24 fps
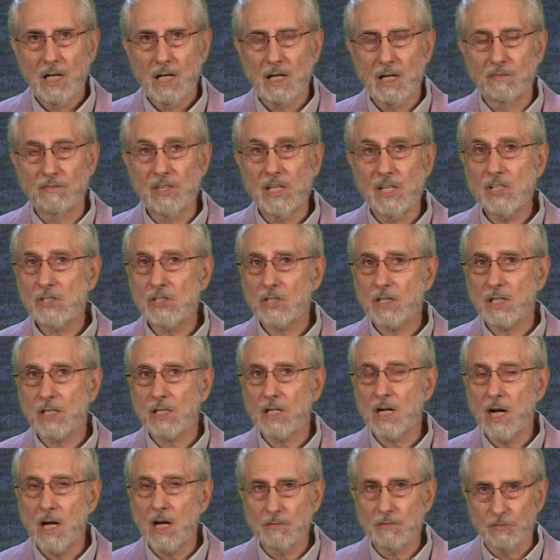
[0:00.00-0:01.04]
of this
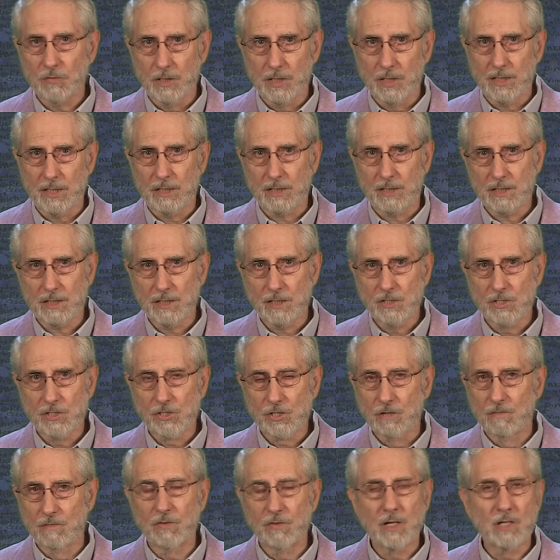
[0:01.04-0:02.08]
conflict
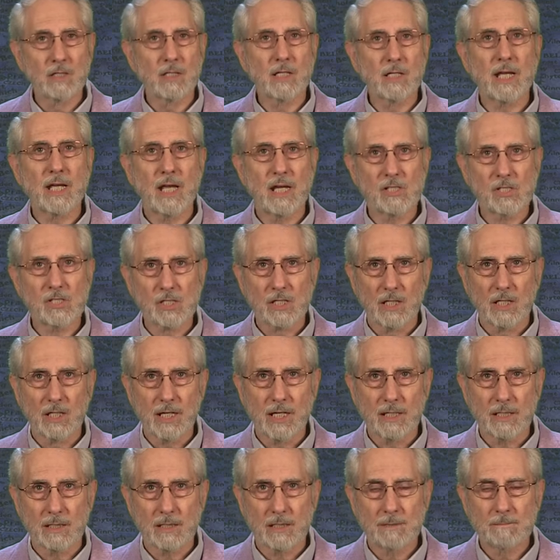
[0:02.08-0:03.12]
severely
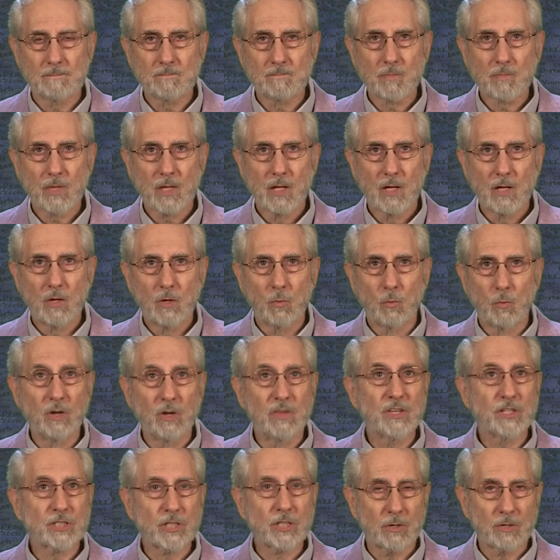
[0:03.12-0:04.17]
escalating
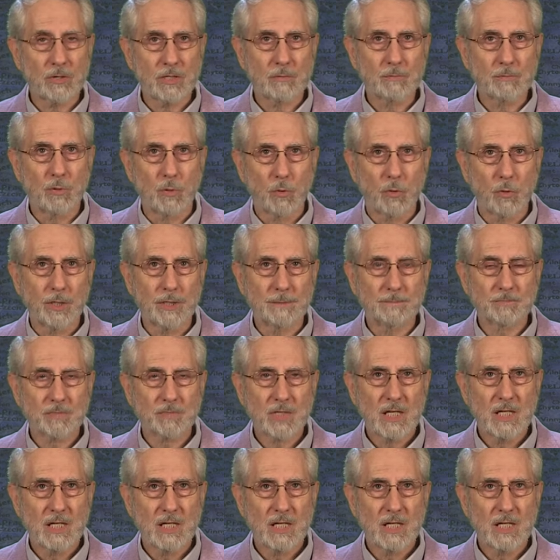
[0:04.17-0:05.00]
with a turning point.